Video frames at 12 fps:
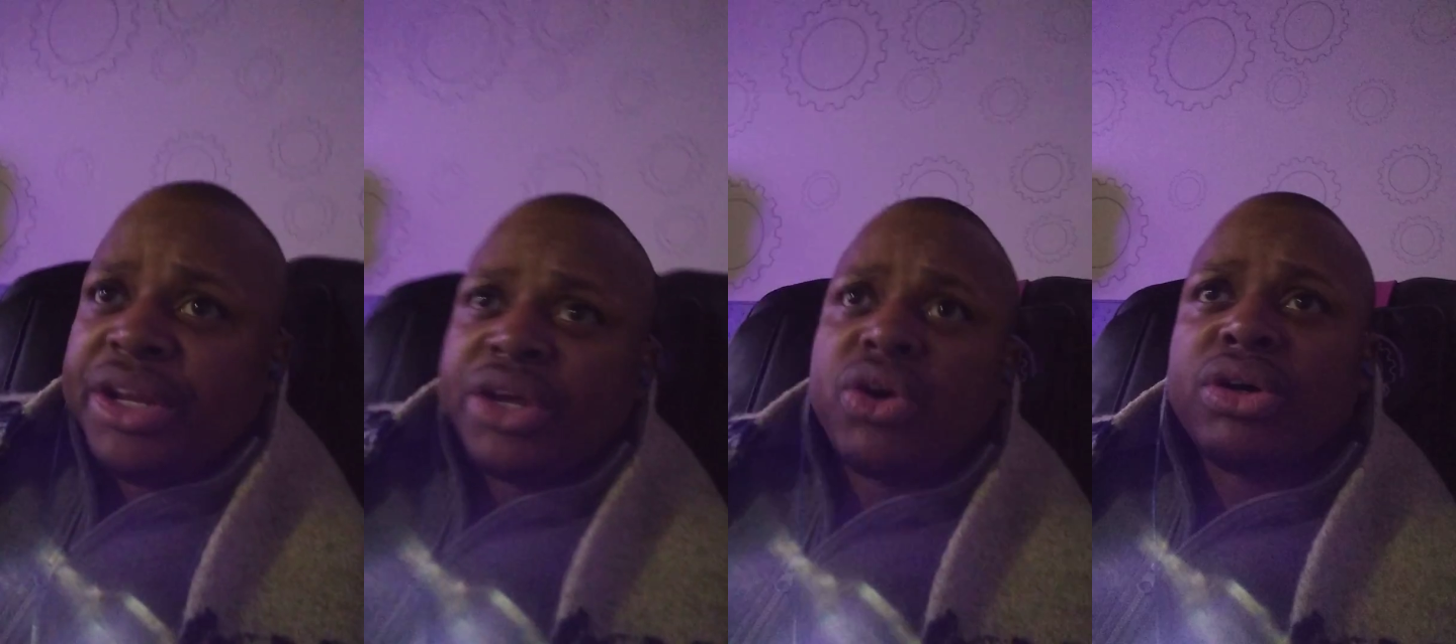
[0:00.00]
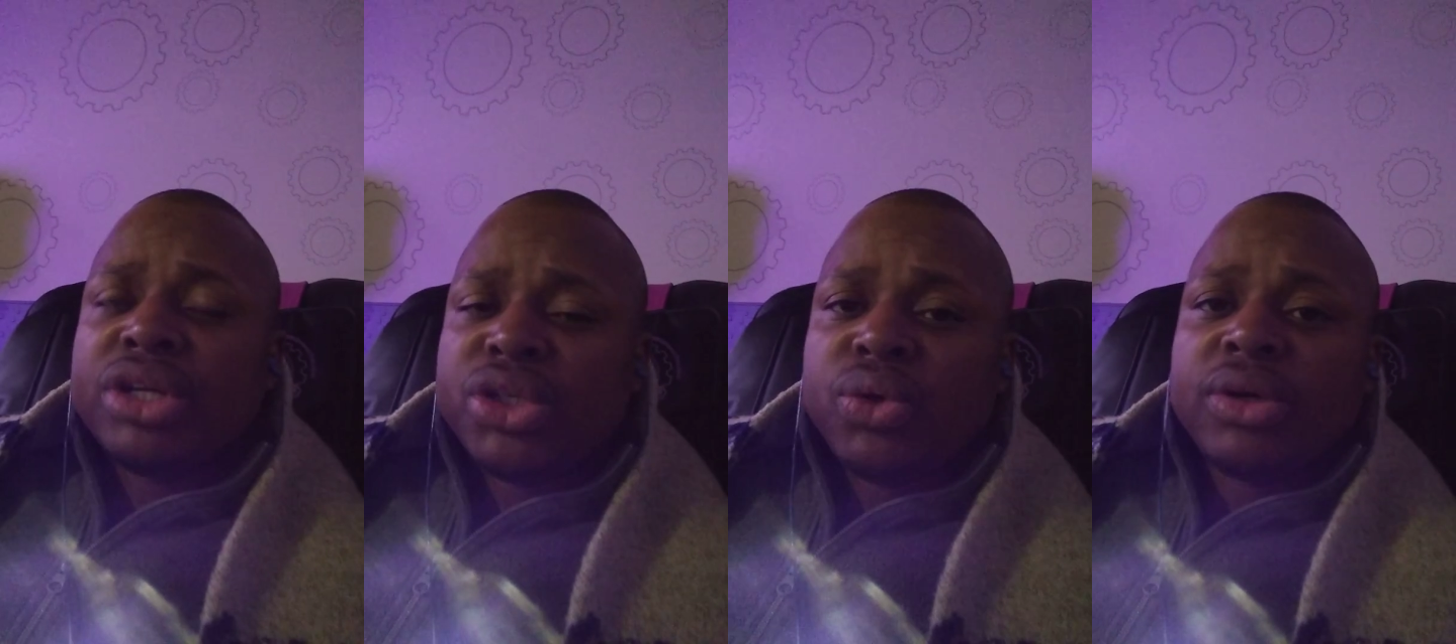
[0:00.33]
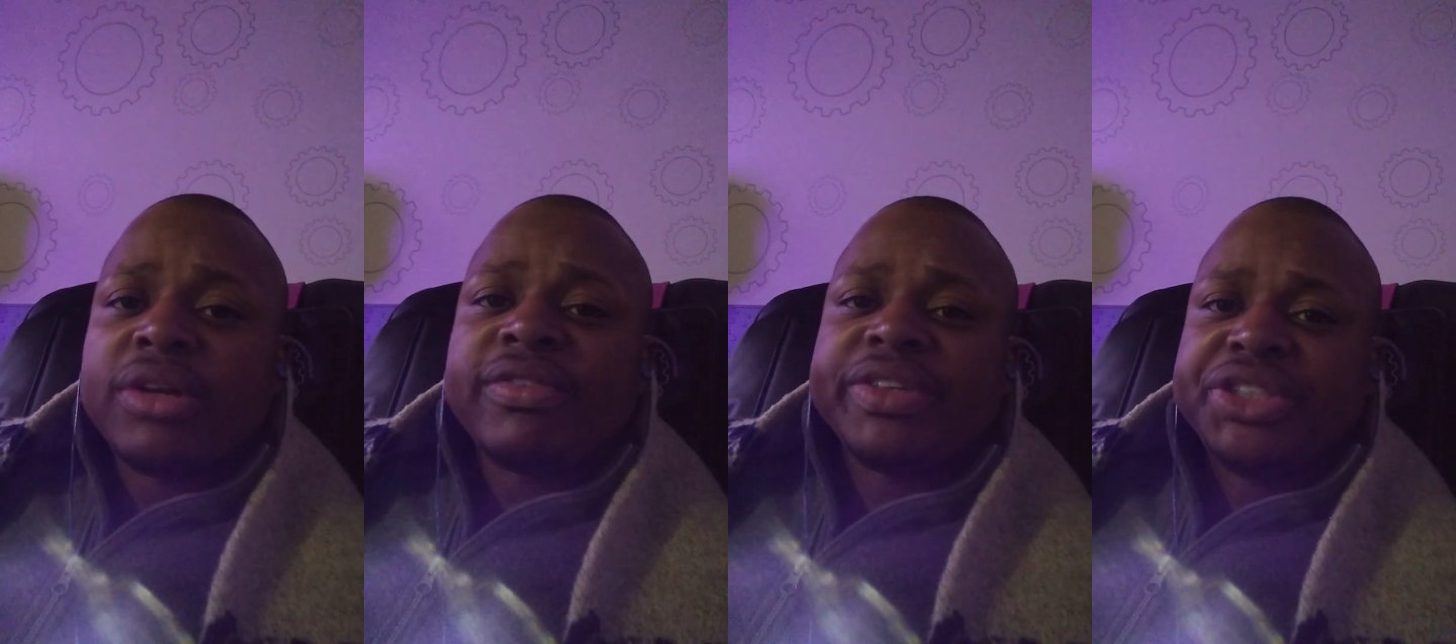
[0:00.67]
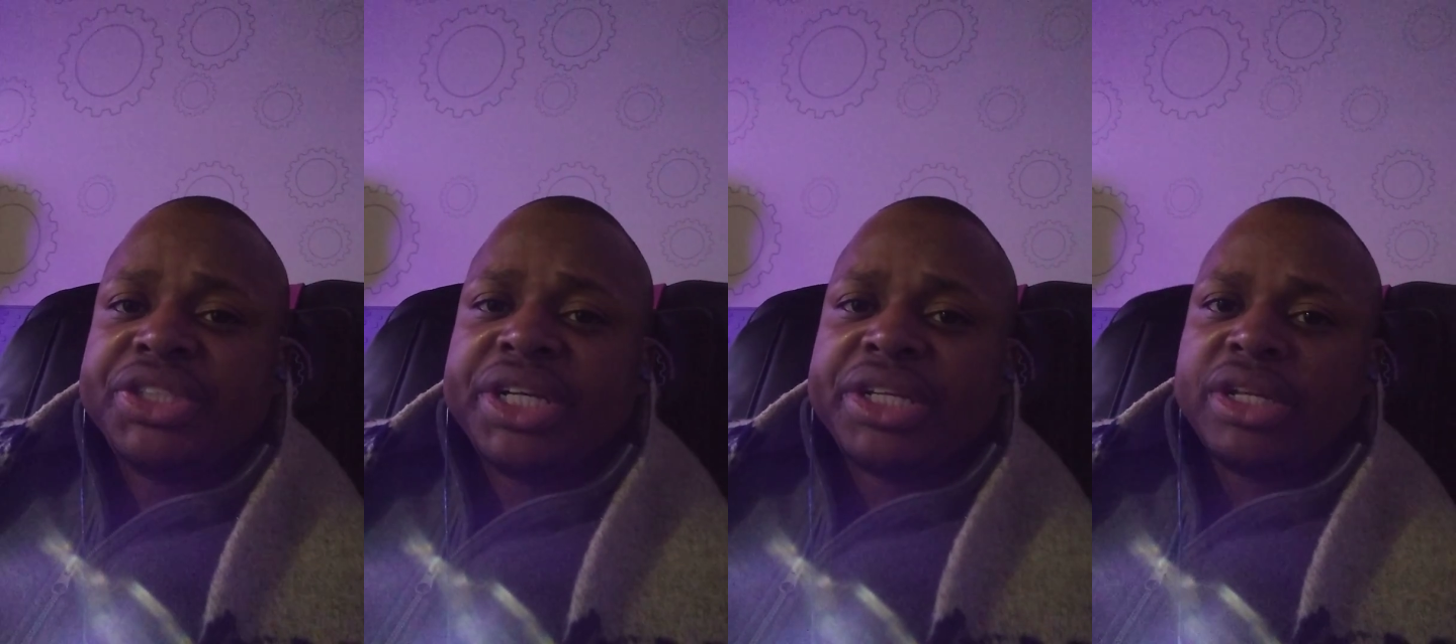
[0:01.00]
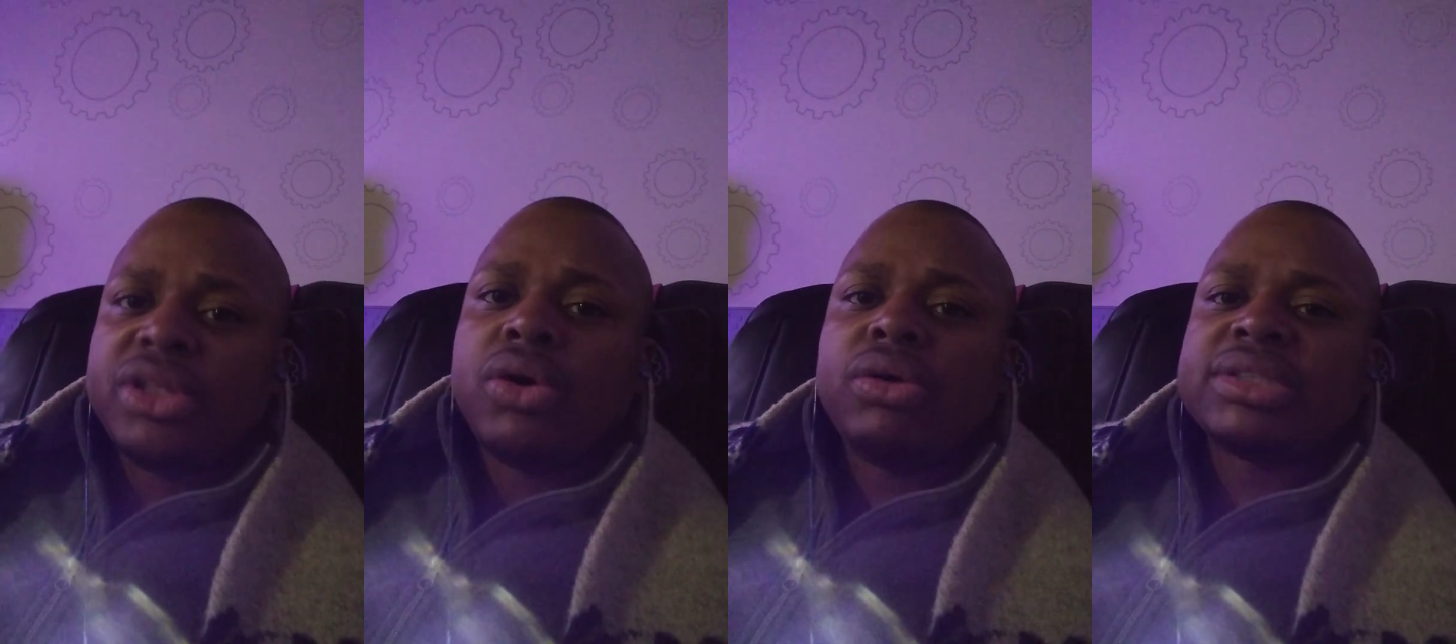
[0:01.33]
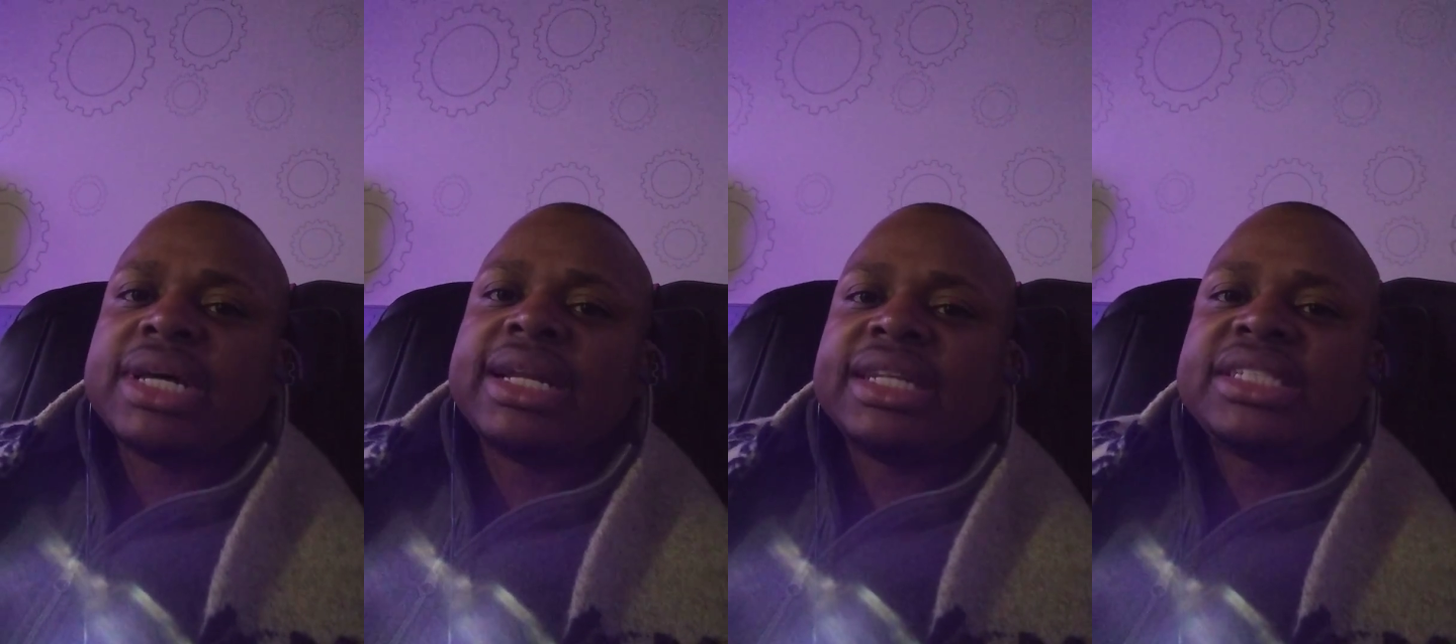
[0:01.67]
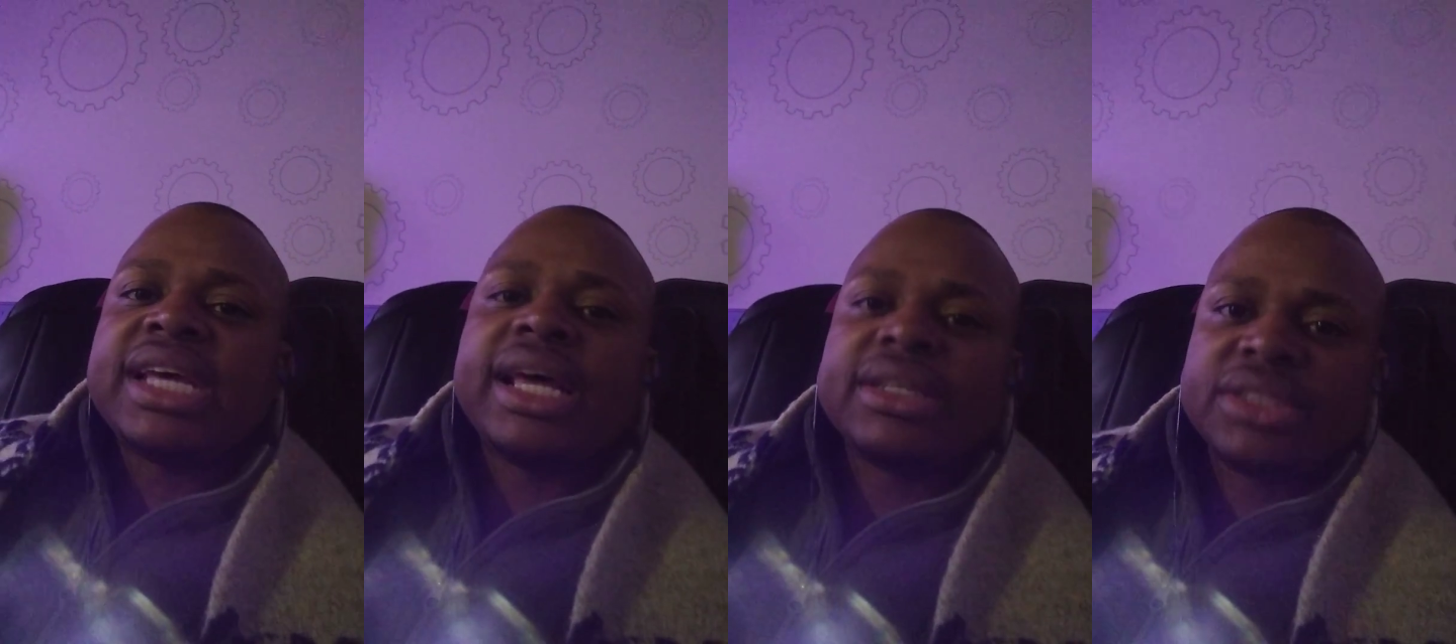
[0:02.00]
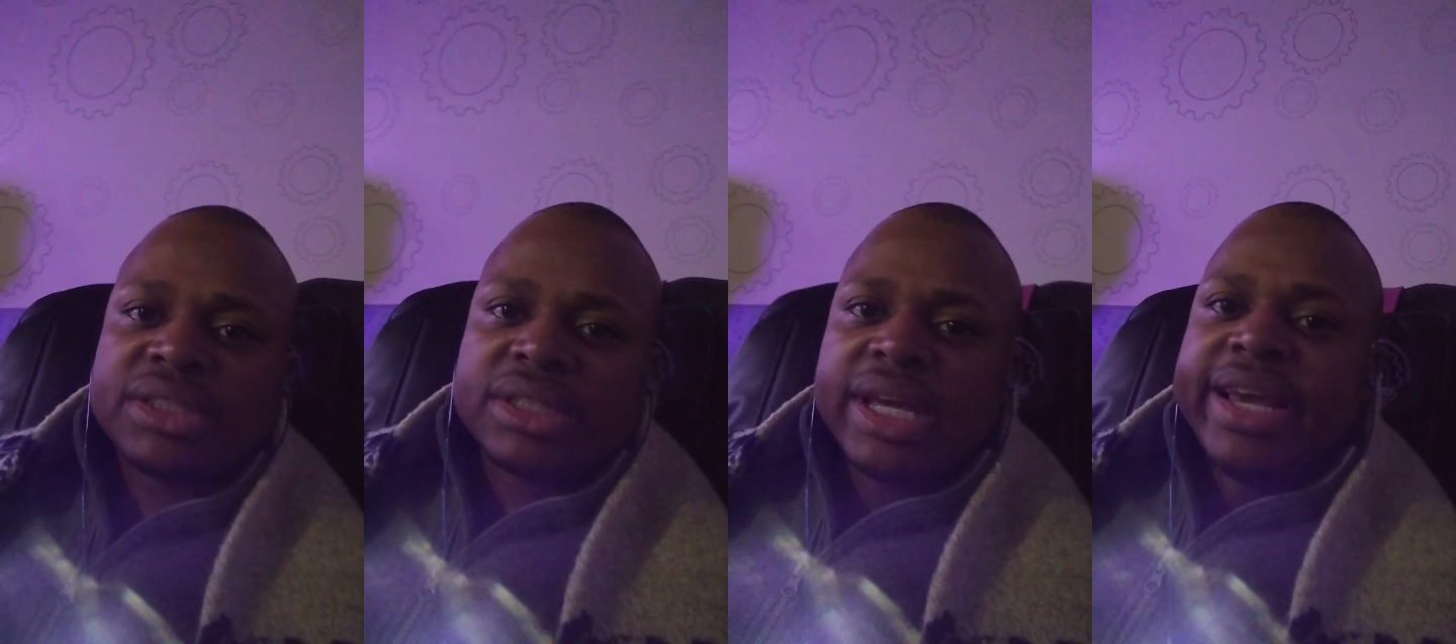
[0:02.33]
They're going to do it in Virginia. Those are the tests.